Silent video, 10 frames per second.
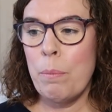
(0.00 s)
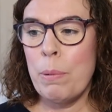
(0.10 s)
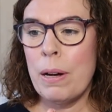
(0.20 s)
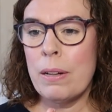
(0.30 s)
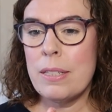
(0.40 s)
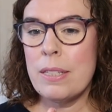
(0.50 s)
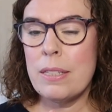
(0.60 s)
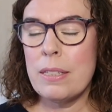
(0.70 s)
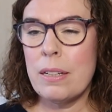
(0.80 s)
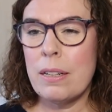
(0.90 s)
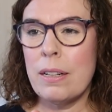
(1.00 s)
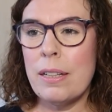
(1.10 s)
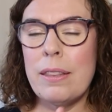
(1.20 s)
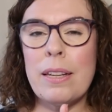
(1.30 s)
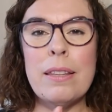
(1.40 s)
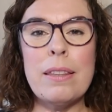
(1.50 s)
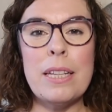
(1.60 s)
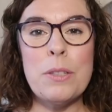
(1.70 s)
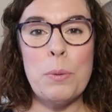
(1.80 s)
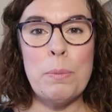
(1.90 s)
but I think
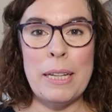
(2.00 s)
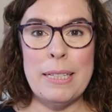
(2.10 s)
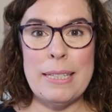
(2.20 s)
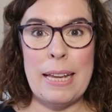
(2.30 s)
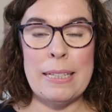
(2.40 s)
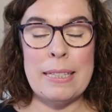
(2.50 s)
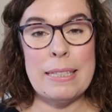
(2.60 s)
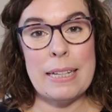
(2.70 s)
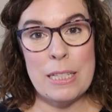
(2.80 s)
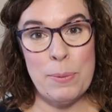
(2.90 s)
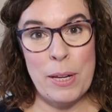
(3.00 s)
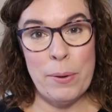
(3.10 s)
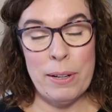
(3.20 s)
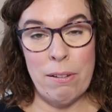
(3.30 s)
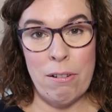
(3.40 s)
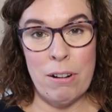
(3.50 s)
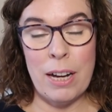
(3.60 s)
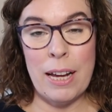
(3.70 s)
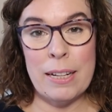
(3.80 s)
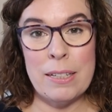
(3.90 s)
things will make sense as we go along,
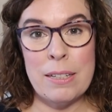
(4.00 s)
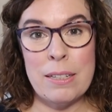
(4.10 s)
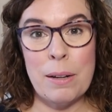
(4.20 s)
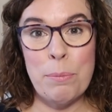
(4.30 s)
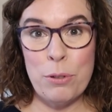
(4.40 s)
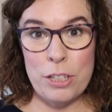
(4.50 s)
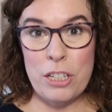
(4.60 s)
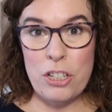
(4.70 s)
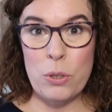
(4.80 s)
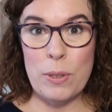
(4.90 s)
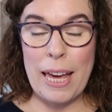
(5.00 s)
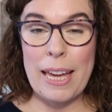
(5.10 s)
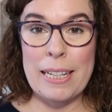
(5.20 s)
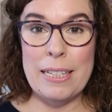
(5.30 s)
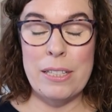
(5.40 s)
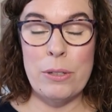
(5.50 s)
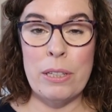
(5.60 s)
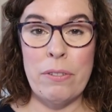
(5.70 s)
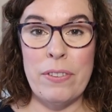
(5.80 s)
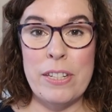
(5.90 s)
and I'm pretty sure Kelly's
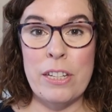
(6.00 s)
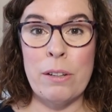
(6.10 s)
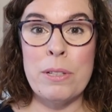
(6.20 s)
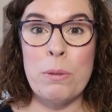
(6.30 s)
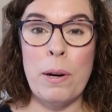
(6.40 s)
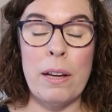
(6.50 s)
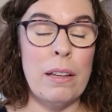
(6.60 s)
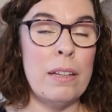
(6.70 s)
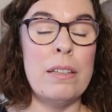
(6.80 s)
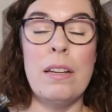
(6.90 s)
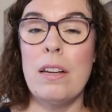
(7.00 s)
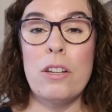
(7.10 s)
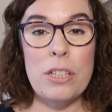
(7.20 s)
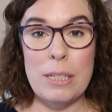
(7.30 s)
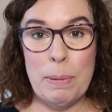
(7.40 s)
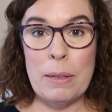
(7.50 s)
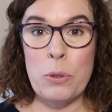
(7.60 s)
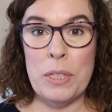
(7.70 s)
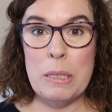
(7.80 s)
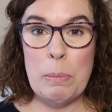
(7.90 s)
doing a video as well, and she's bound
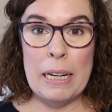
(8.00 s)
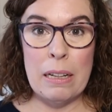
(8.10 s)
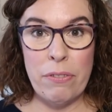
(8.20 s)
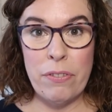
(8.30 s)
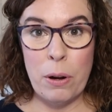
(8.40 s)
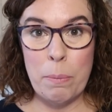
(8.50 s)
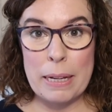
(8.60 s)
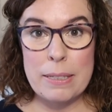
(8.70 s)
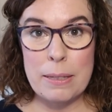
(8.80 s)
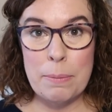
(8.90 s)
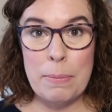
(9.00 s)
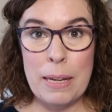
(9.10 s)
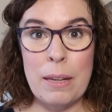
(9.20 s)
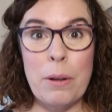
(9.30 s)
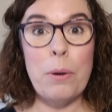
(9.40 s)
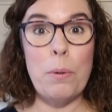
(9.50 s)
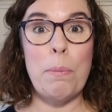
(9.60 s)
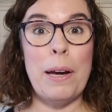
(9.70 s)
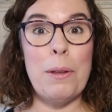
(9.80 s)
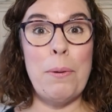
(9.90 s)
to explain it far better than me. Oh,
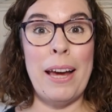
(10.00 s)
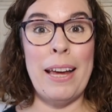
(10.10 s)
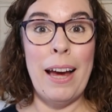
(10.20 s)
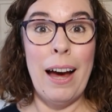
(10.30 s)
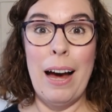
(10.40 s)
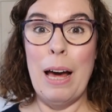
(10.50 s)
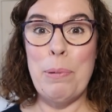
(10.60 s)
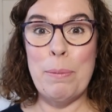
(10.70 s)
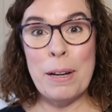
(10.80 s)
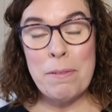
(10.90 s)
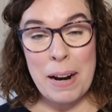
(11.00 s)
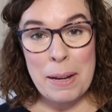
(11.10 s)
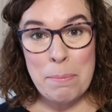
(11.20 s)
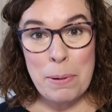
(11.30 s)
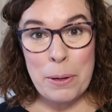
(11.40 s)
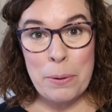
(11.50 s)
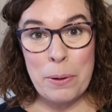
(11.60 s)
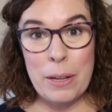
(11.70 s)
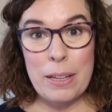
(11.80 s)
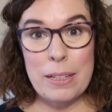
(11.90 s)
by the way, I put my
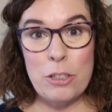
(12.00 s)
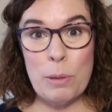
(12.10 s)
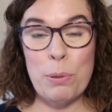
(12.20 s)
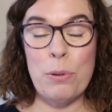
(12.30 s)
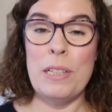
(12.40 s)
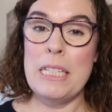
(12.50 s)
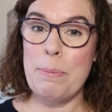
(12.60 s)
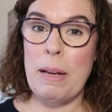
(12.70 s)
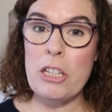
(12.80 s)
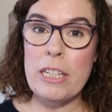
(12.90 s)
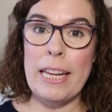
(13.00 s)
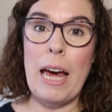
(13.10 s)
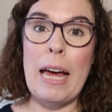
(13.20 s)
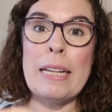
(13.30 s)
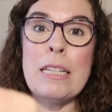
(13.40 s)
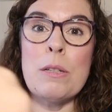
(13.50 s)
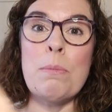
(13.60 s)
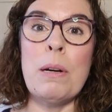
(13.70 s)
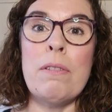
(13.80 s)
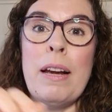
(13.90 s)
rainbow jumper on especially, and
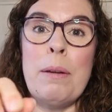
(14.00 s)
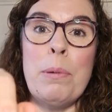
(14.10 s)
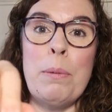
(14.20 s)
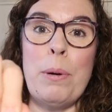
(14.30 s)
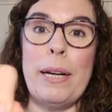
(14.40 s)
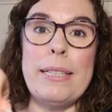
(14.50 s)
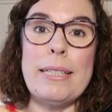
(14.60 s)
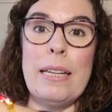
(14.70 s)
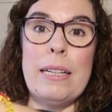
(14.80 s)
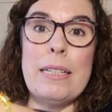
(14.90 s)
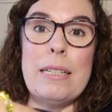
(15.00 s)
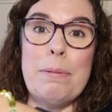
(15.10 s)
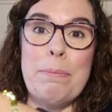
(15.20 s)
my rainbow bracelet.